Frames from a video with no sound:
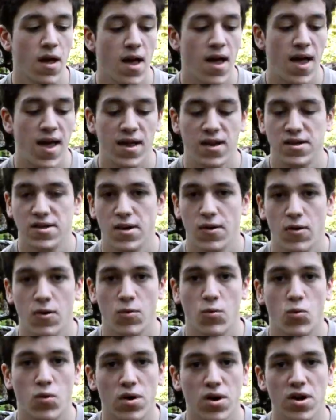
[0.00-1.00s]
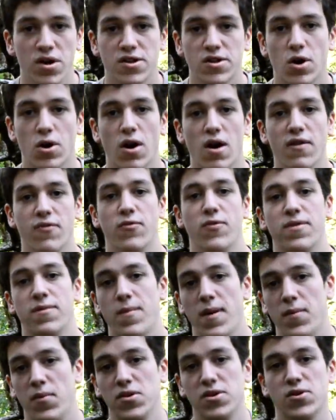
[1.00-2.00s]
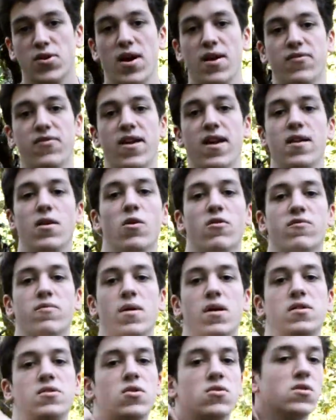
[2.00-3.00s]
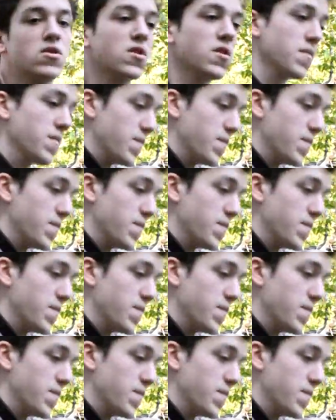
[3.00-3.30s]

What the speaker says: And so we're going to start off with my BushCraft kit over my shoulder.